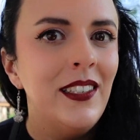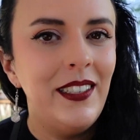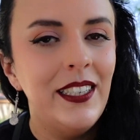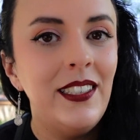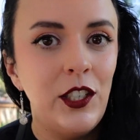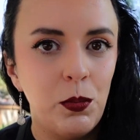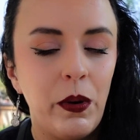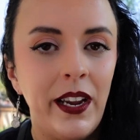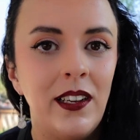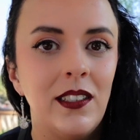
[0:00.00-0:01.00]
Disney
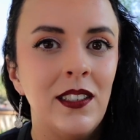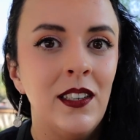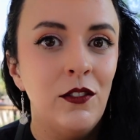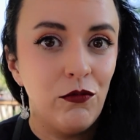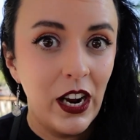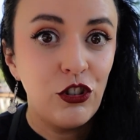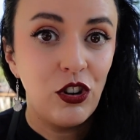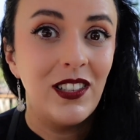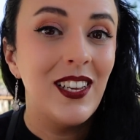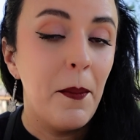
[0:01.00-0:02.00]
Springs
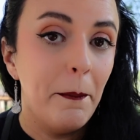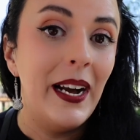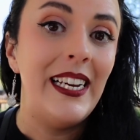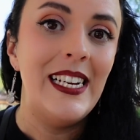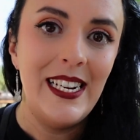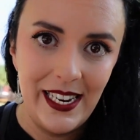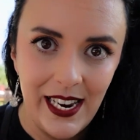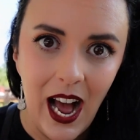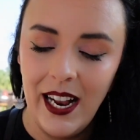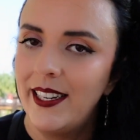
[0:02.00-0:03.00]
restaurants might not.